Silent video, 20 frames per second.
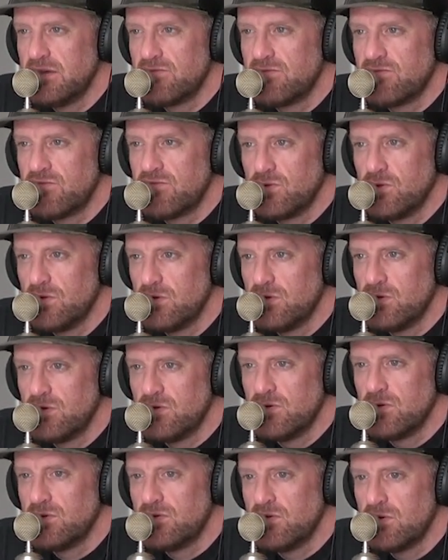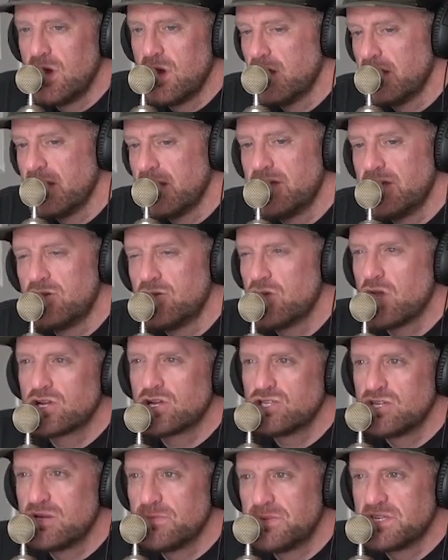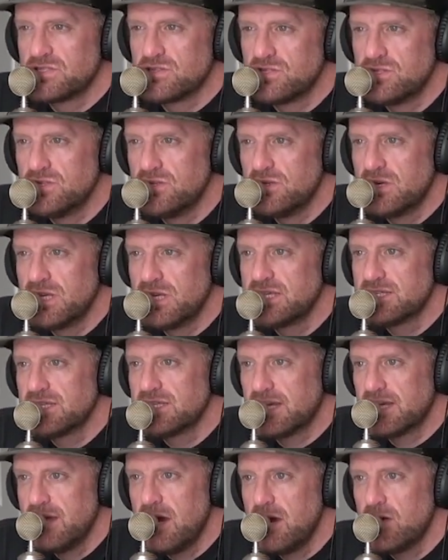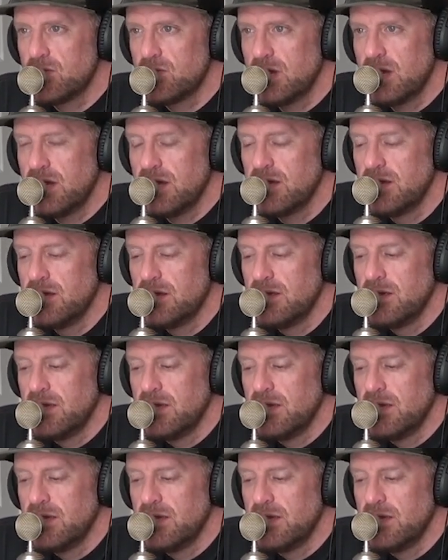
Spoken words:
for introduction to pistol shooting? He's like, yeah, okay.